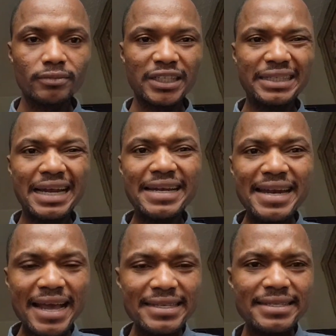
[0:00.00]
The
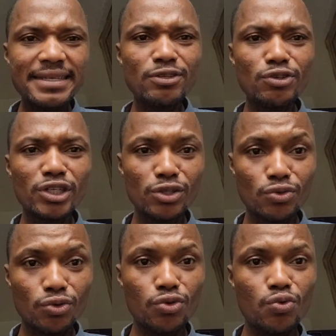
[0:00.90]
next thing you need
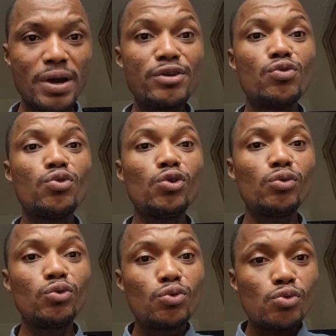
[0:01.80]
to do when
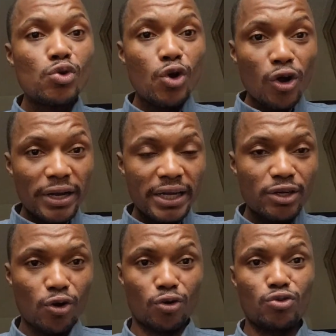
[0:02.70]
you log
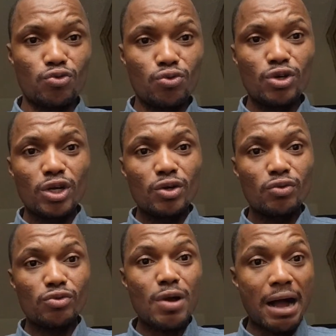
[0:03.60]
in or you
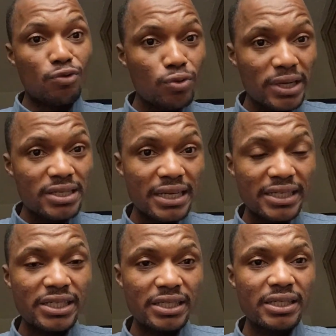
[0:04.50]
are Google
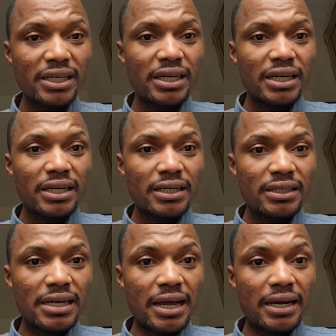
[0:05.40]
searching
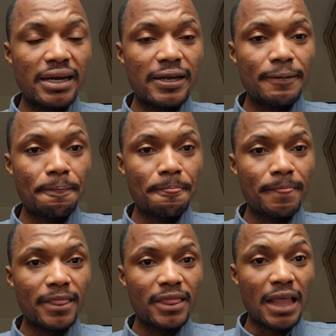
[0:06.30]
the
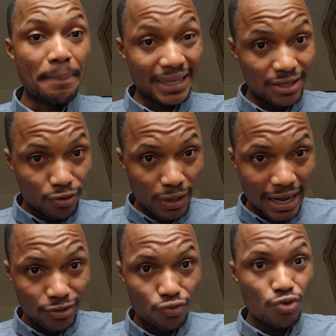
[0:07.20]
particular
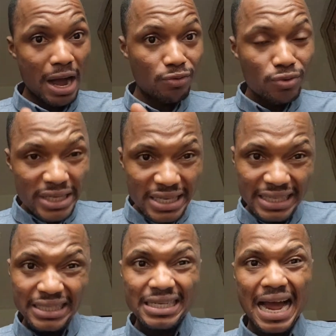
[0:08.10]
school, you are Google
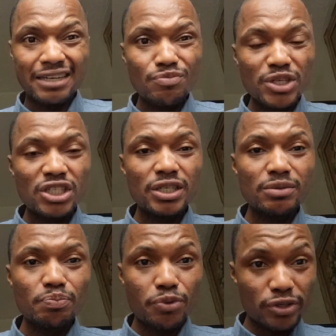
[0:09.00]
searching the admission
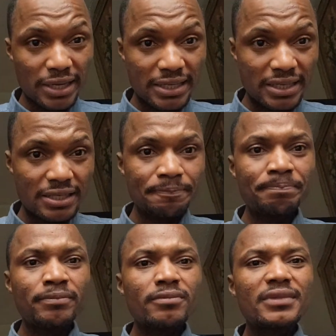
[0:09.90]
processes,
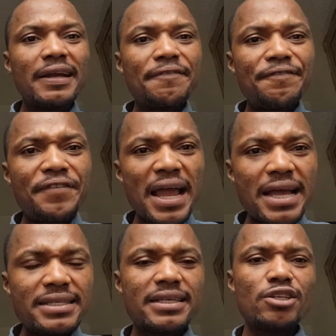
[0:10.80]
the
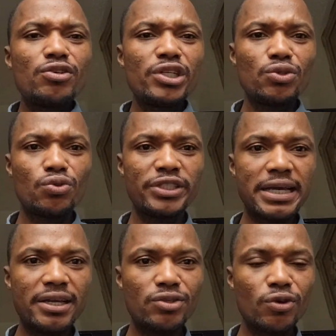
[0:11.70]
first thing you need to
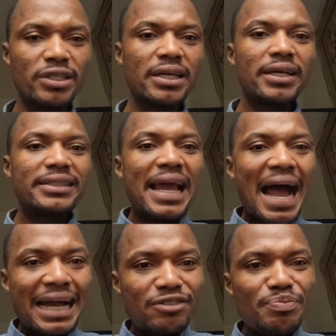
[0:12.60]
check is what? The
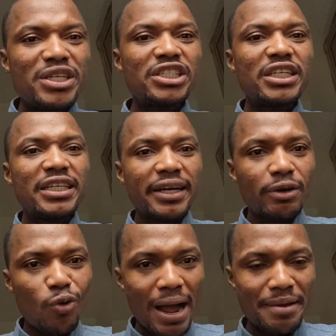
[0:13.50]
admission
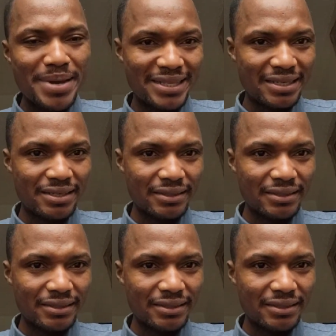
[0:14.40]
requirement.